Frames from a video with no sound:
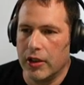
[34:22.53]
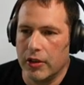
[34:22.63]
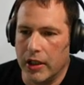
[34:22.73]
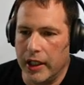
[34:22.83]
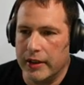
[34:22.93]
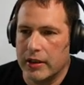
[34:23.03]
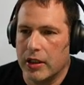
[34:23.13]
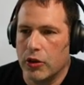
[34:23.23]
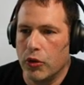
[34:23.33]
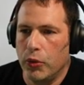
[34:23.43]
all right?
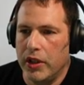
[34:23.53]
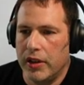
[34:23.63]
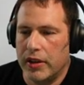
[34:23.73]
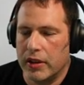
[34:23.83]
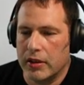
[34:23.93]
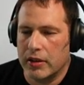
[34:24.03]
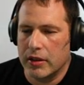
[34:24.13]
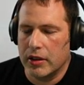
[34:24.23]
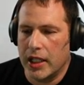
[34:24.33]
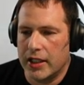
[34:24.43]
With,
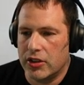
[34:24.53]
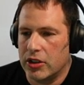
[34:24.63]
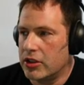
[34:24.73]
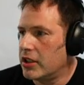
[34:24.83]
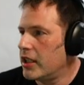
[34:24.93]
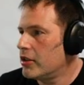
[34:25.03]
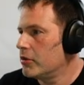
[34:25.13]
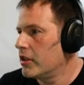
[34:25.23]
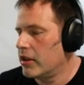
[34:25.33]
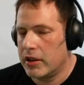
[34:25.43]
just like
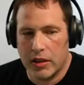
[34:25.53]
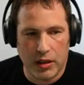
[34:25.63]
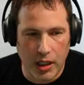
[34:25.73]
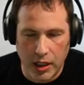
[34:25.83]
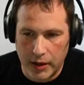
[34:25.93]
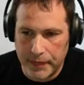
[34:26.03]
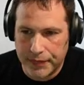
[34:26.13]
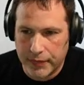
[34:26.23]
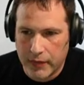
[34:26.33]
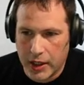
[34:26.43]
with
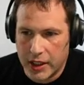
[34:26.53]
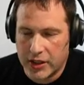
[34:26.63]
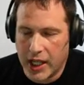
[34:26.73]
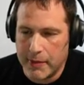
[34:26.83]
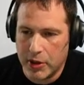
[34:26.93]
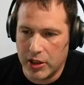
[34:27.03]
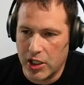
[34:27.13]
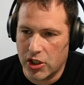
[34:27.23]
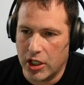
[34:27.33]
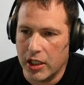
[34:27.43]
escape
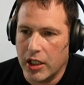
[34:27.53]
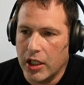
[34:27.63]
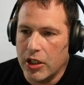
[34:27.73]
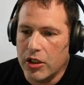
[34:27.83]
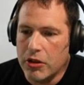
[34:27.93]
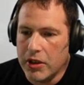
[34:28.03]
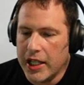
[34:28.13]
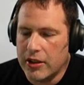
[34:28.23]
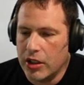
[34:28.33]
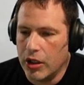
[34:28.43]
conditioning, you
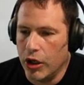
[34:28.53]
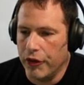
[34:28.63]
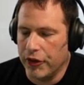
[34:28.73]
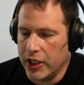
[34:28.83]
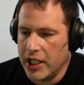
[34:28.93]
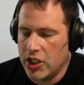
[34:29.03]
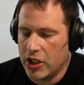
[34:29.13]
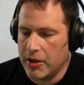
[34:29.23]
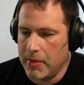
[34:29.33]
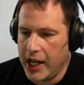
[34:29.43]
need to know for
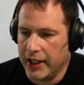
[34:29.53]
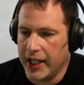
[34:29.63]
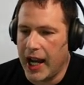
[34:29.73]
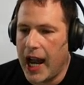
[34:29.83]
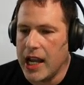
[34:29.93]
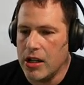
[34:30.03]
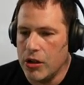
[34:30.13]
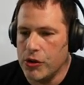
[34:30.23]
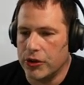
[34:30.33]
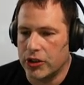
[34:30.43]
each command. Like I
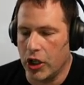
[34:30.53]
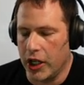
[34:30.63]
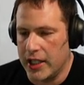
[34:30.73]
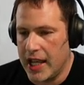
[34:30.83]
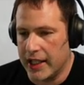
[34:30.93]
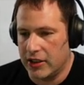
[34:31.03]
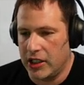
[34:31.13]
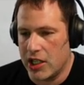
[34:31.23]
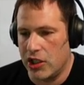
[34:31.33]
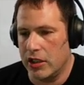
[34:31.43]
knew starting that
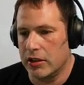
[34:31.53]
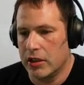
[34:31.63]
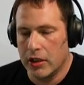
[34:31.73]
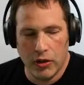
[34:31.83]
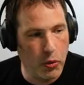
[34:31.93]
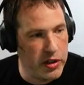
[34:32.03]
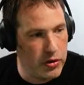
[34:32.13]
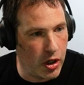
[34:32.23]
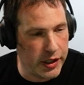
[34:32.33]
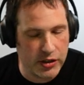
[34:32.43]
session
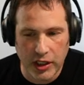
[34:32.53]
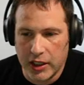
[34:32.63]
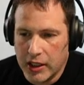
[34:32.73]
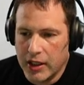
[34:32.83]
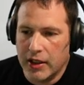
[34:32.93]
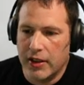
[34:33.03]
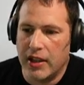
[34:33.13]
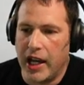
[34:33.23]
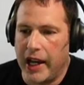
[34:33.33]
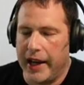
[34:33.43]
with Darcy
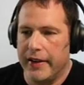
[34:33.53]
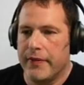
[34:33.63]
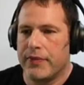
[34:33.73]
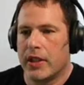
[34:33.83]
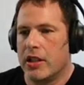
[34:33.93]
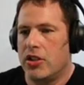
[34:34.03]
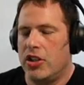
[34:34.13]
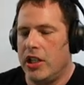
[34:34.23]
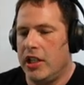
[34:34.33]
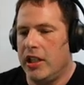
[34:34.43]
that
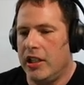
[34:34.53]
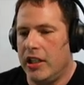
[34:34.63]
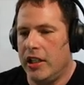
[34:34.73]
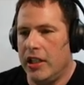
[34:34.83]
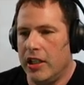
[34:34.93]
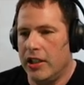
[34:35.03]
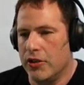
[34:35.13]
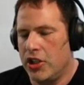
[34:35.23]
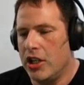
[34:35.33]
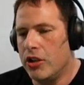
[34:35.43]
She, you
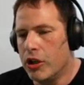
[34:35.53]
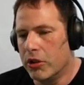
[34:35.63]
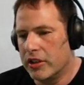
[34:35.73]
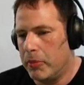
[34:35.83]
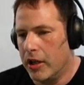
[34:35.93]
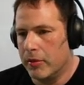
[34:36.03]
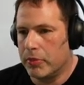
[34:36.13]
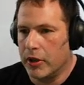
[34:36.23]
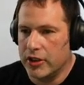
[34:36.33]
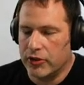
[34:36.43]
know, she knew what the
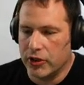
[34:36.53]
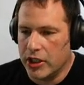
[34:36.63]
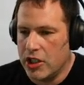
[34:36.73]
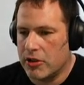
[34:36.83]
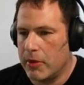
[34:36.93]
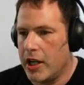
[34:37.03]
pump was for leash